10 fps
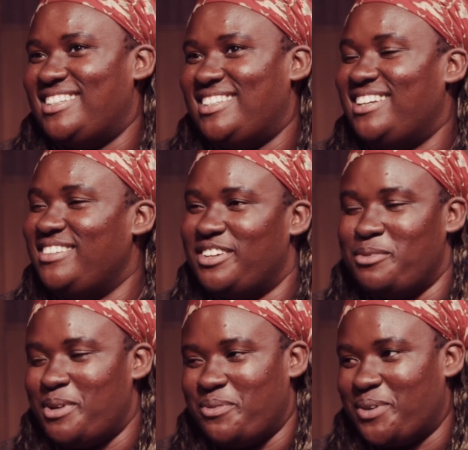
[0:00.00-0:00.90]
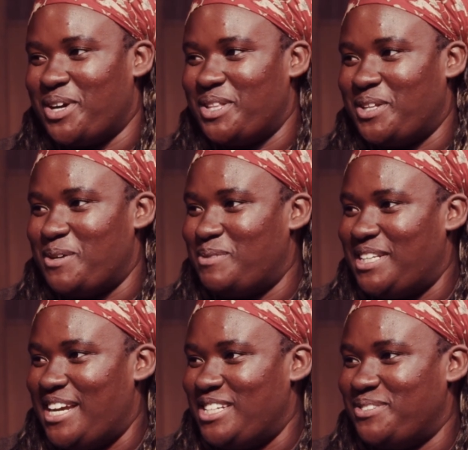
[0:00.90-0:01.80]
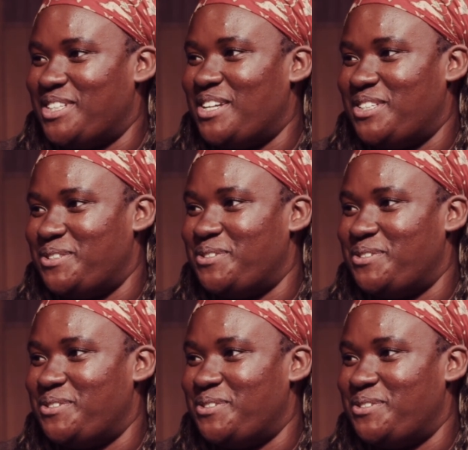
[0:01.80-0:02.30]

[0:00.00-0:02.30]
did a little bit of work on the Globe stage. We saw two